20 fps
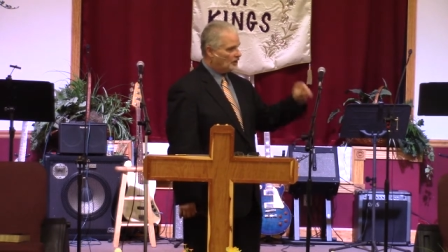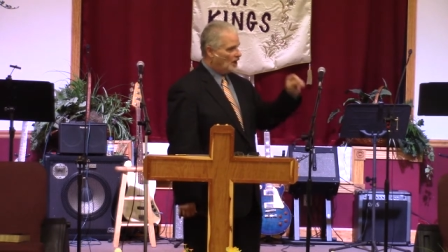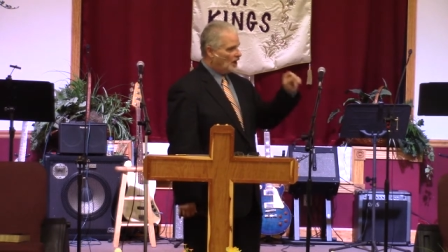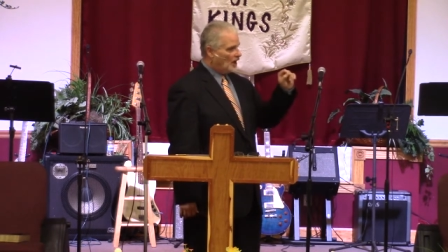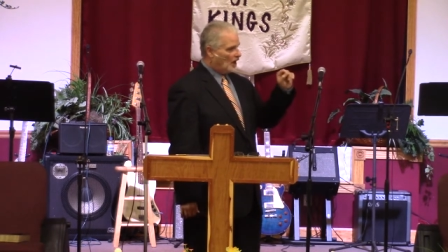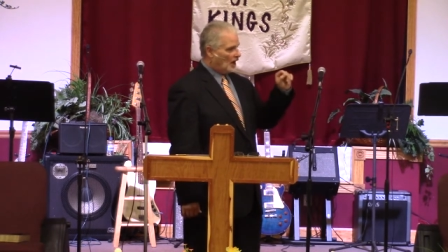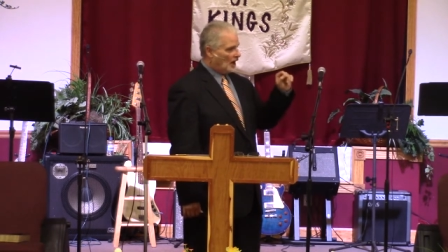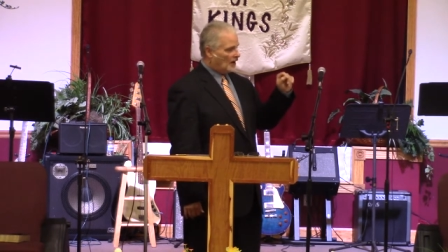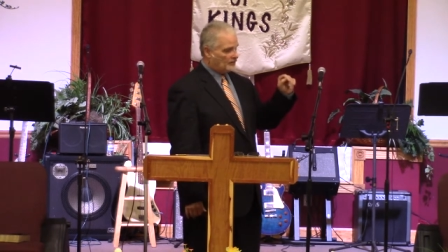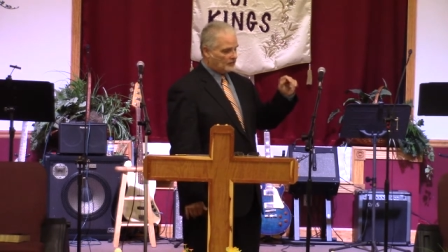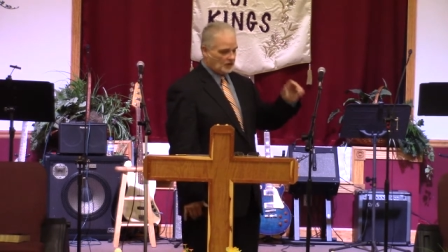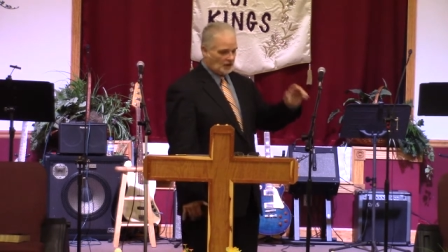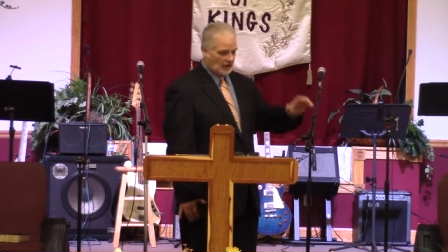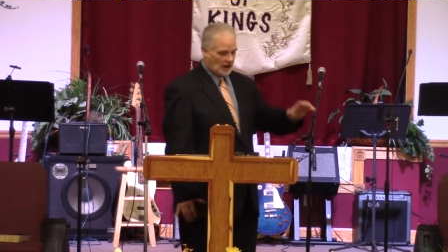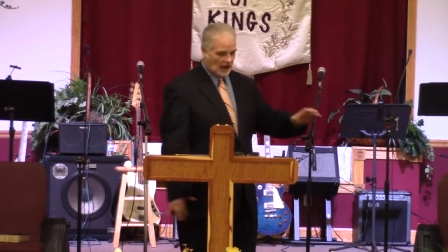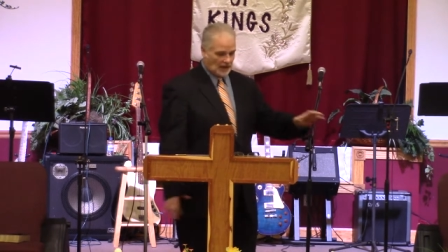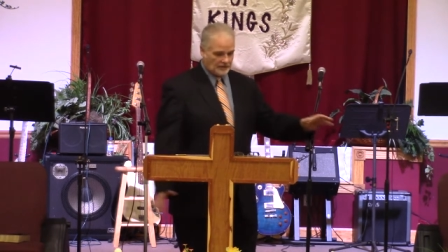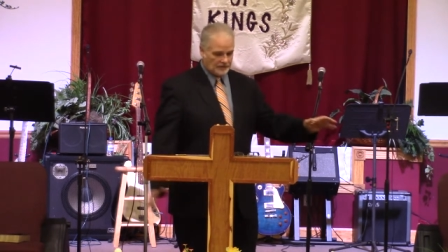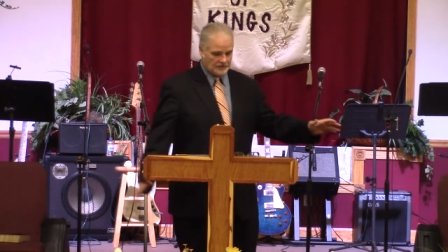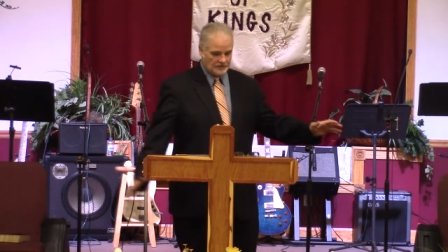I've
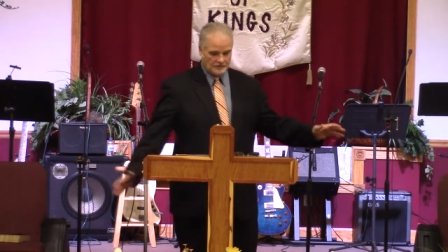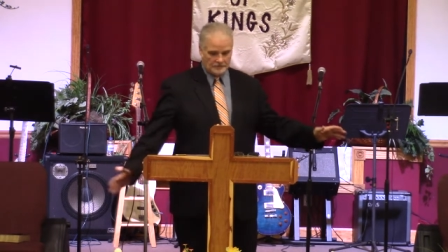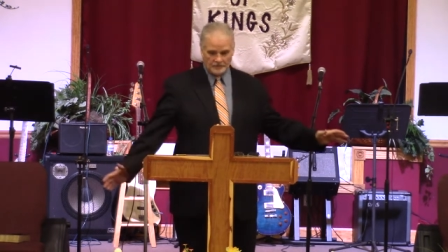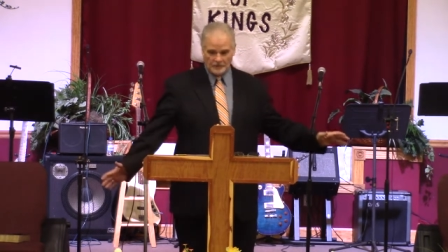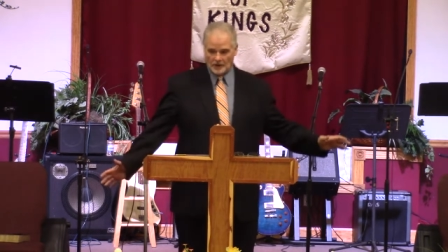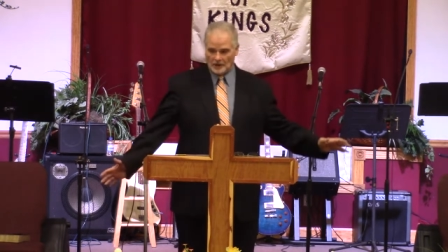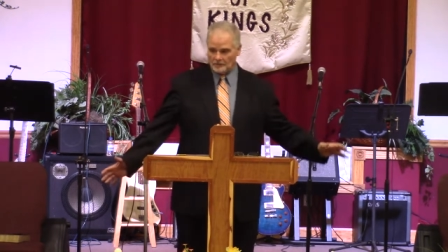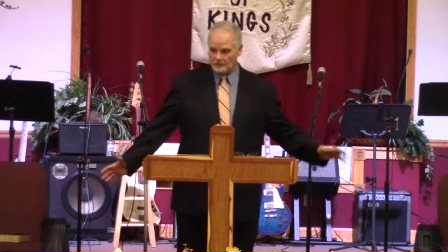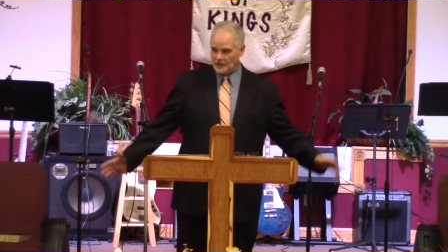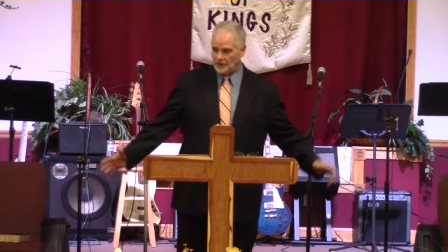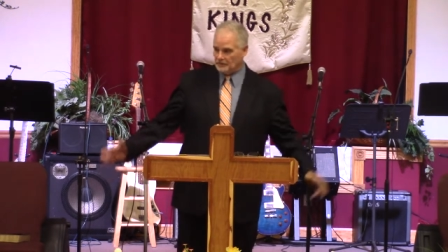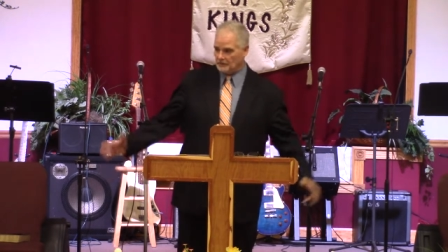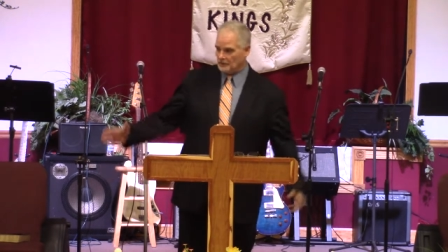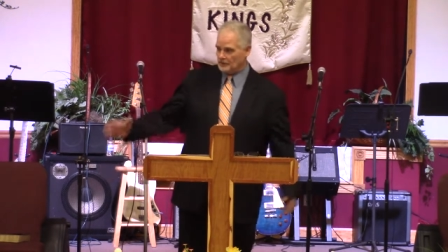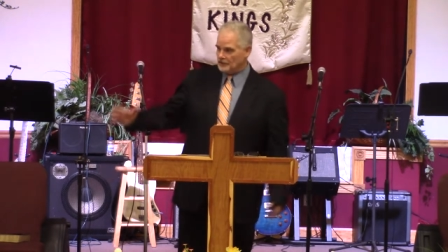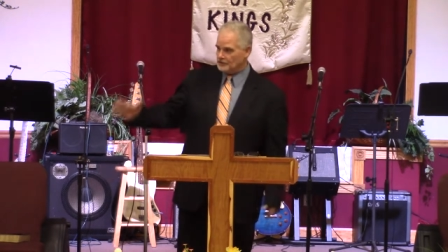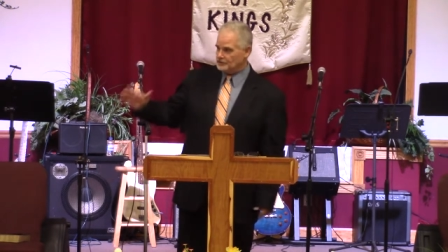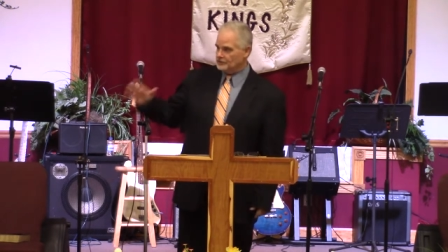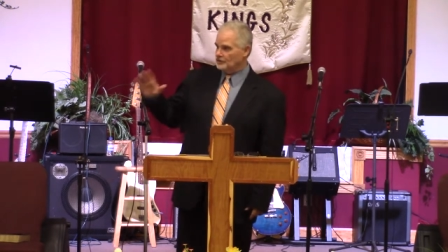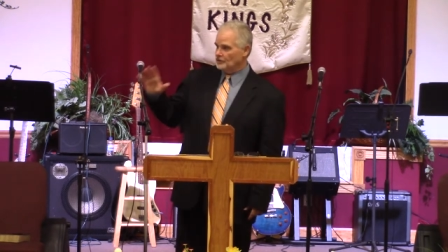got I've got people
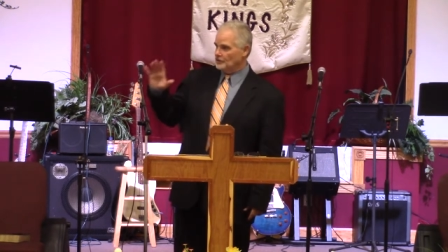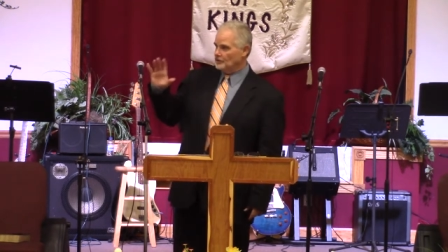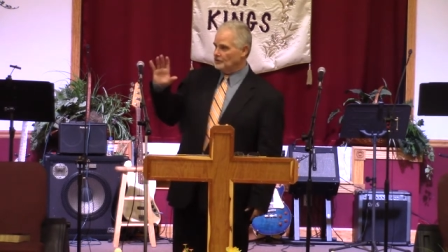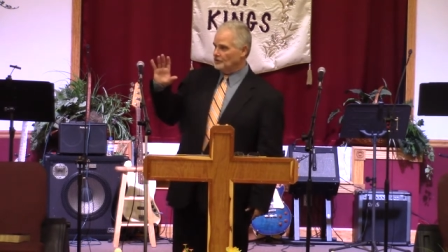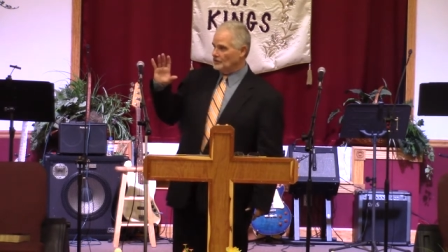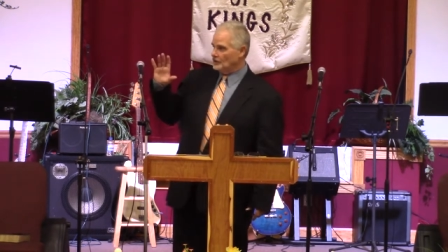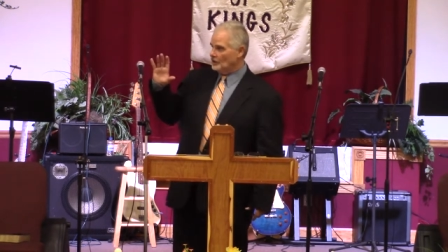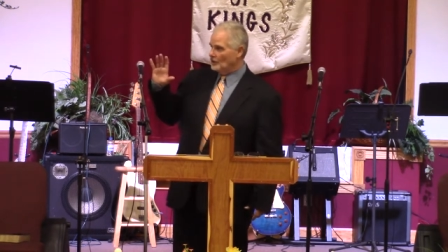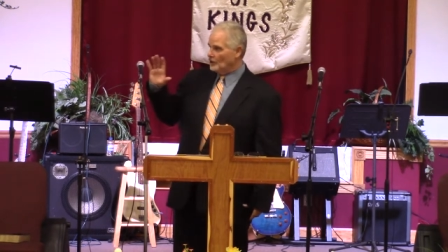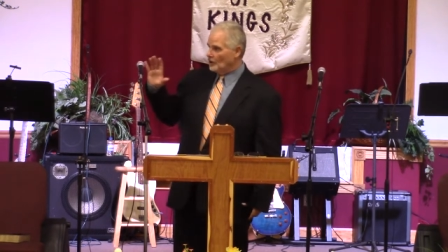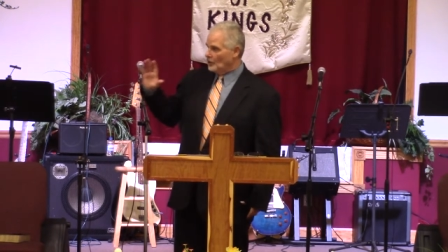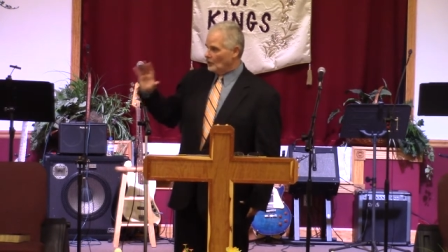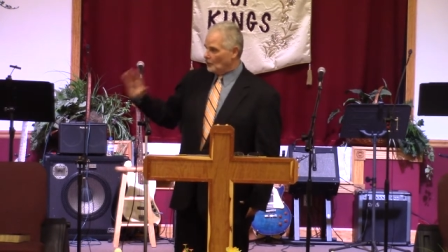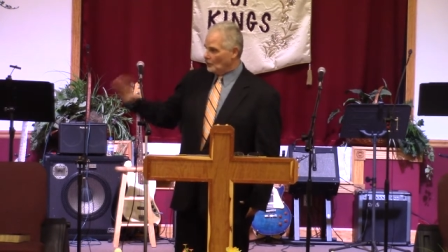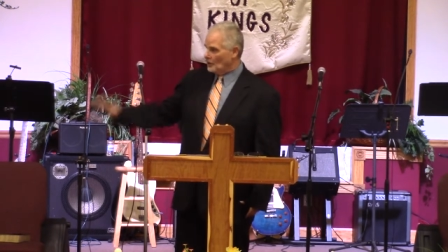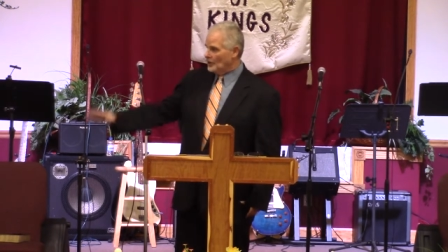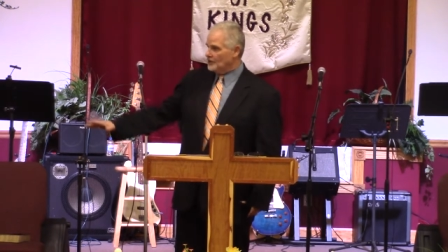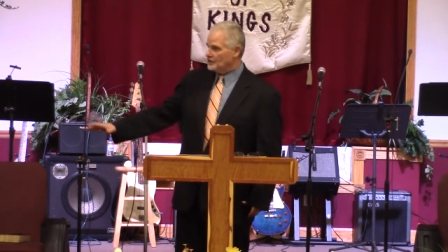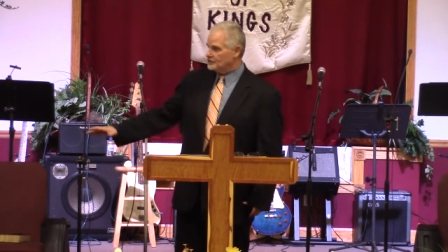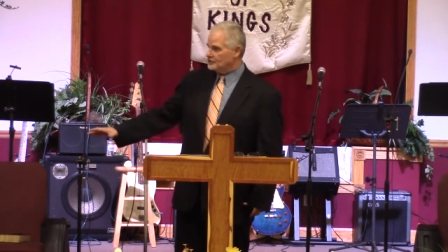that's doing the
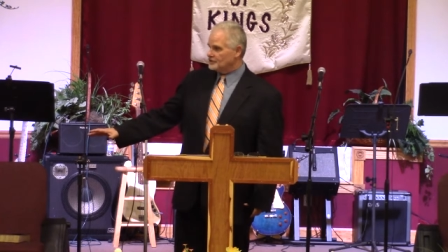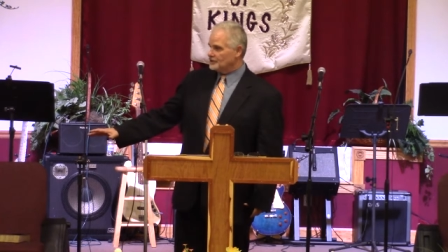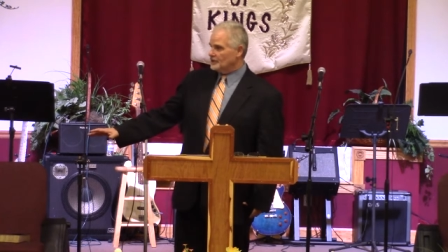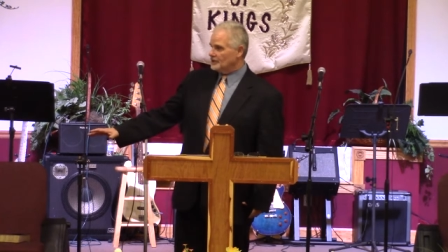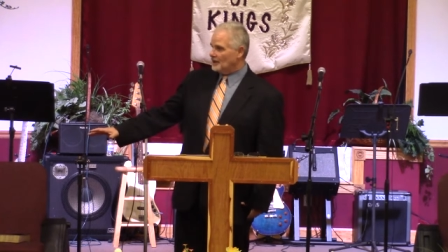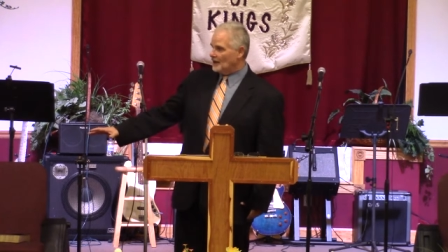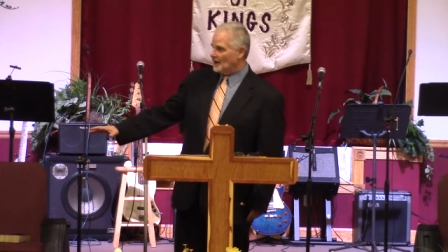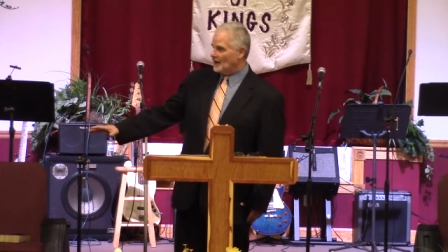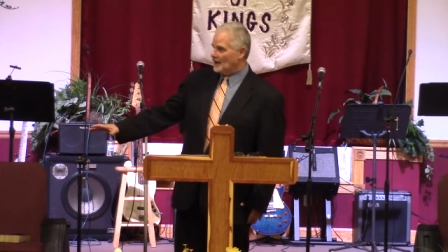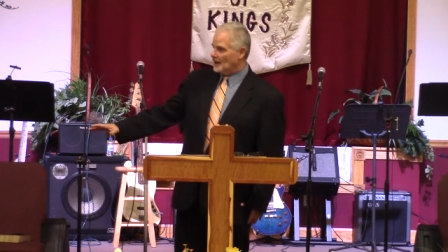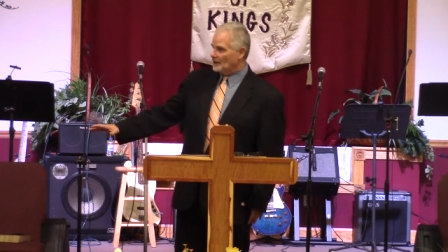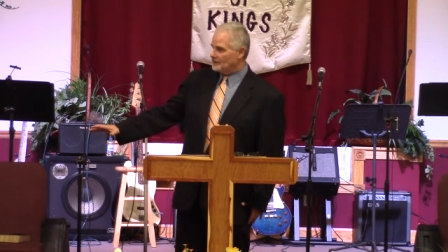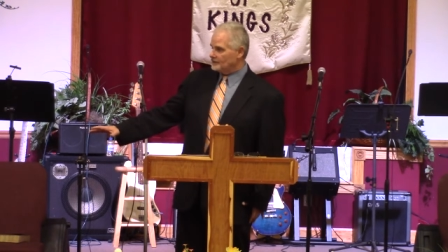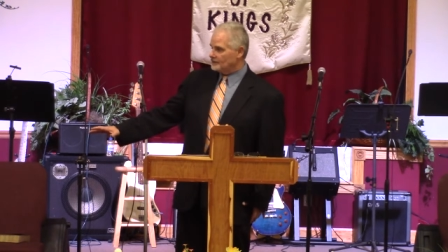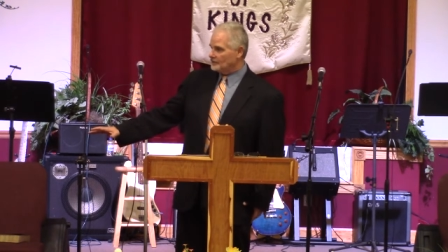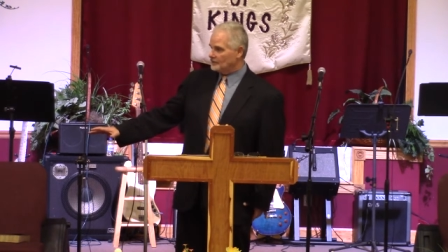Wednesday night